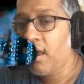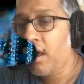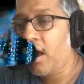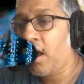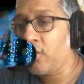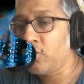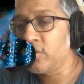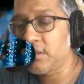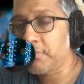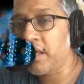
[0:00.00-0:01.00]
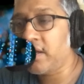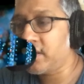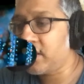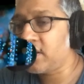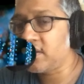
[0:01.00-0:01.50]
uh, who assimilated
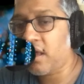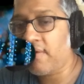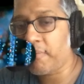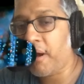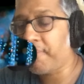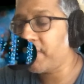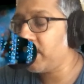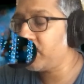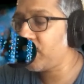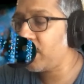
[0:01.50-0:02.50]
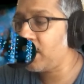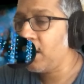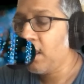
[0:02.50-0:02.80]
into the Slavic population,